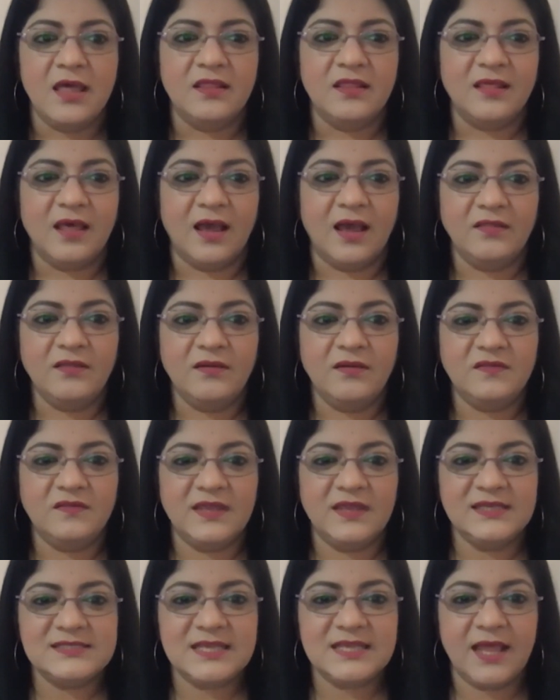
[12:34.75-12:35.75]
Other
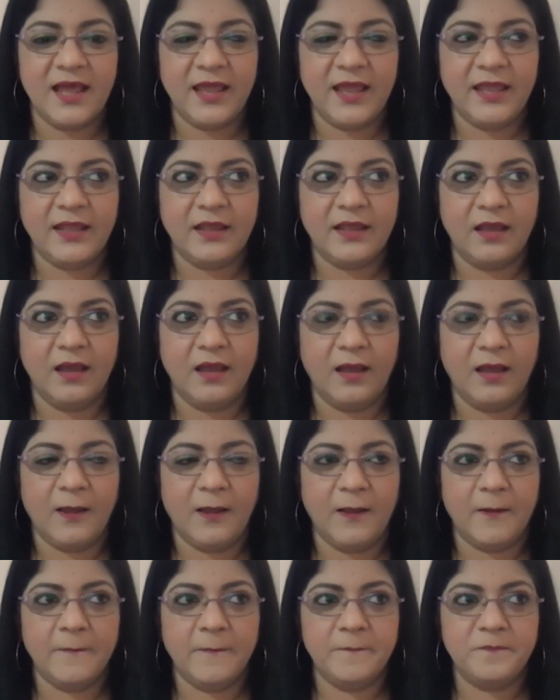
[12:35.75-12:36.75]
things like
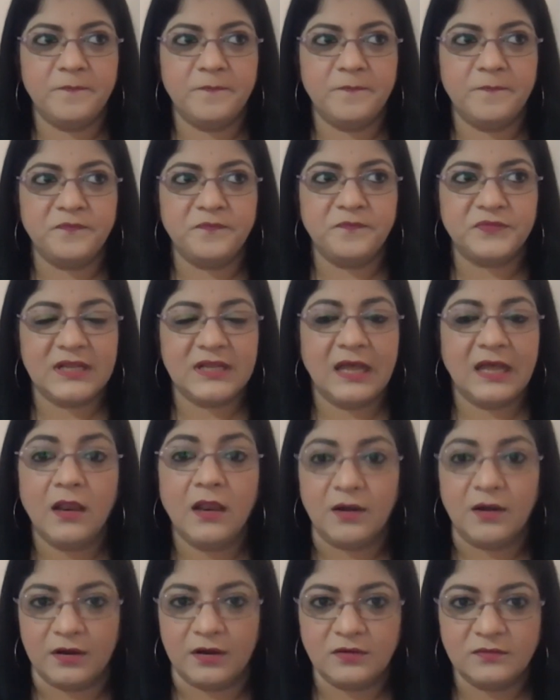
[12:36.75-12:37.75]

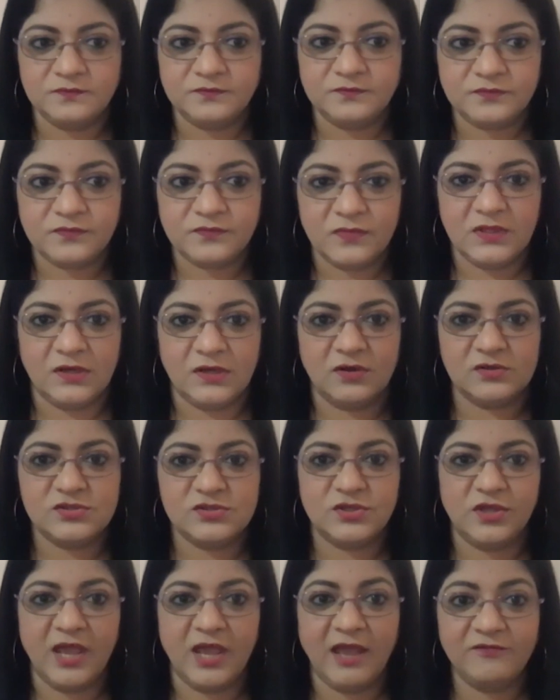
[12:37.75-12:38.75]
color, so
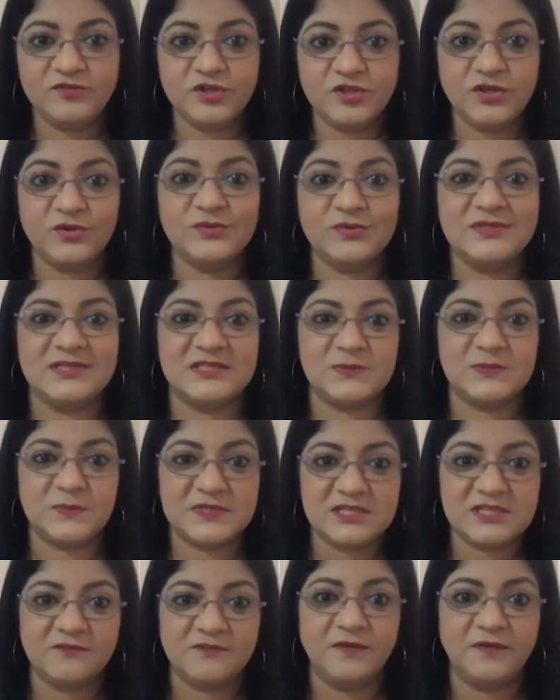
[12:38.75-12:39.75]
you have to use the
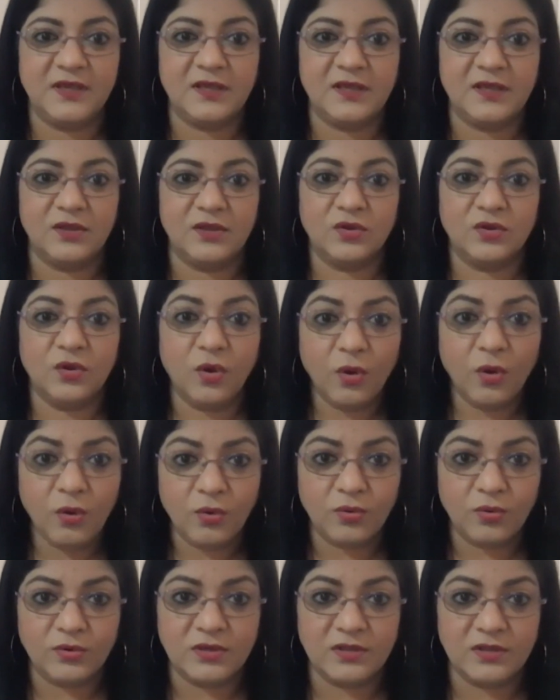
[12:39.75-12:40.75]
specific
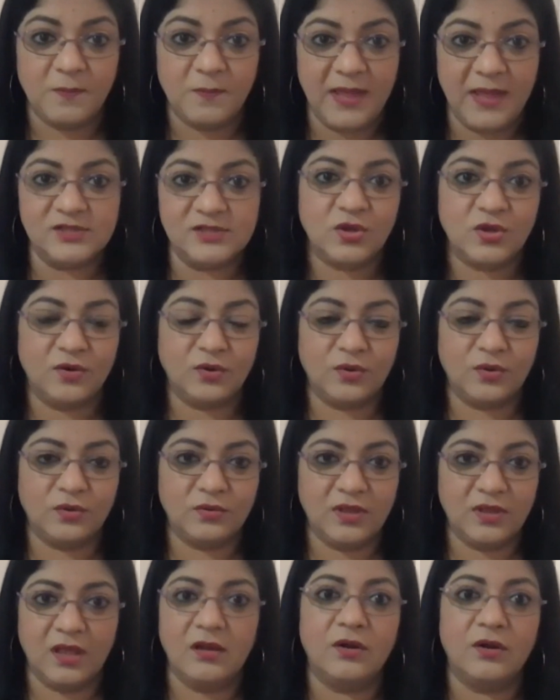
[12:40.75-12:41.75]
code, the Pantone
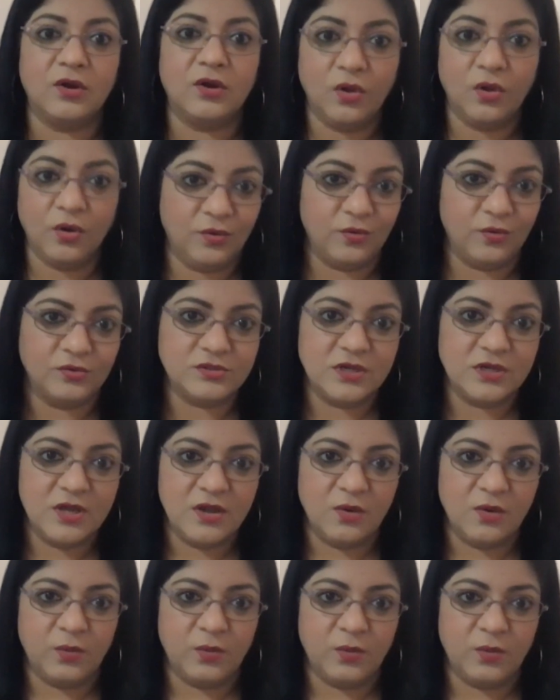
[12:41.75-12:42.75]
color code,
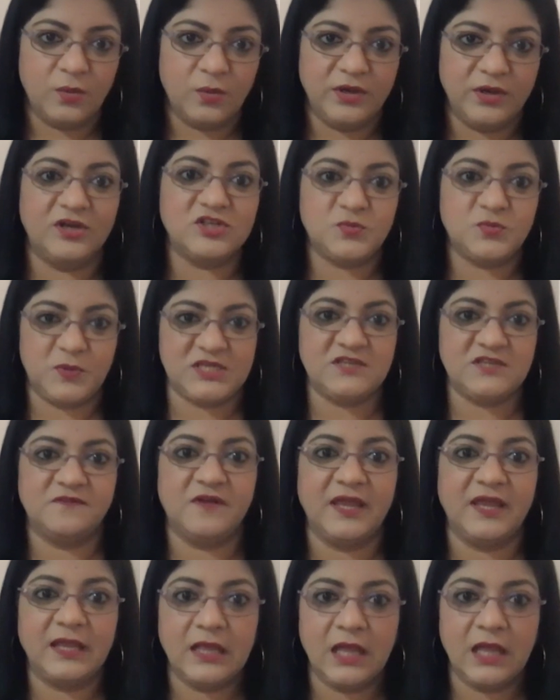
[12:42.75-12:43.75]
when you're
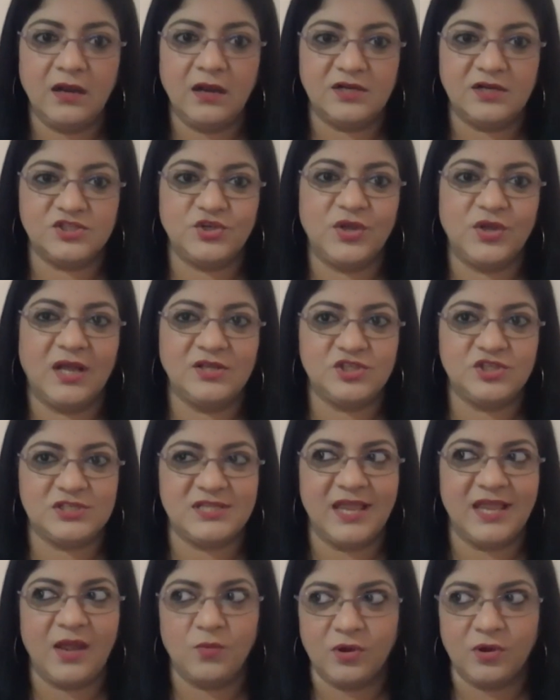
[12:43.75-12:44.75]
specifying colors. You can't just
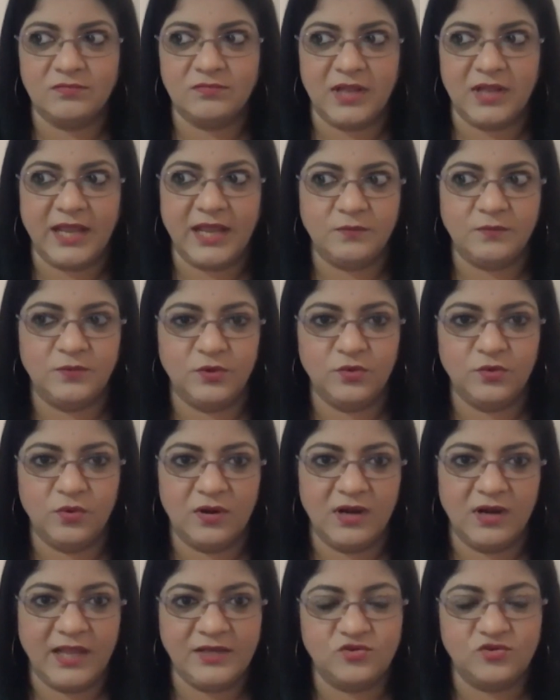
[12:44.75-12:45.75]
say I want light blue or
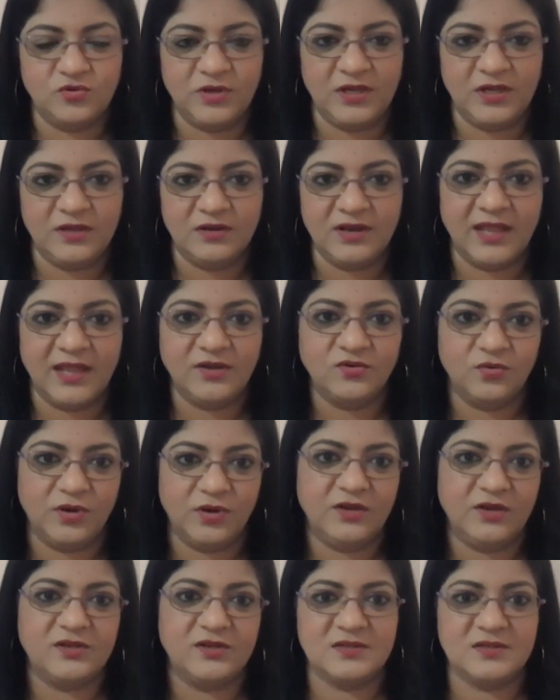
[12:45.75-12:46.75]
light
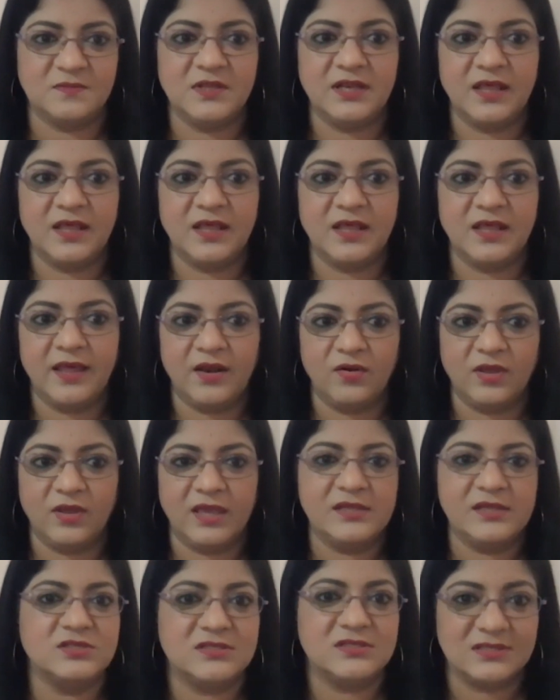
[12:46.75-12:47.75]
green or something like that. Okay,
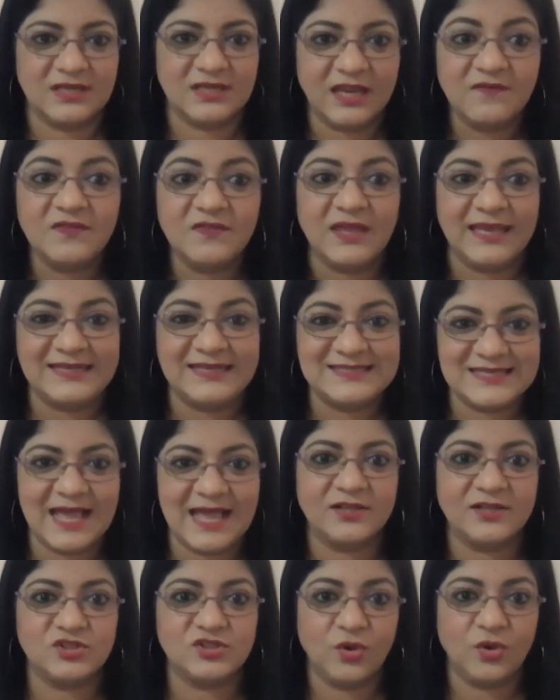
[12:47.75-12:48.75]
just give the
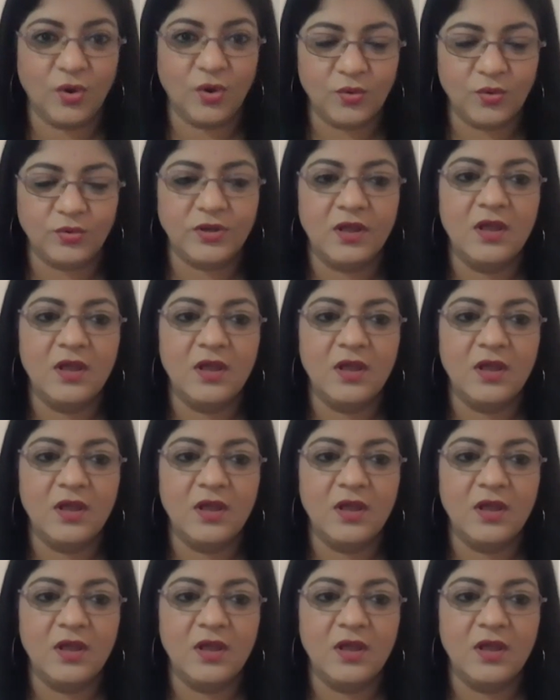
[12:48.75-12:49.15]
exact code.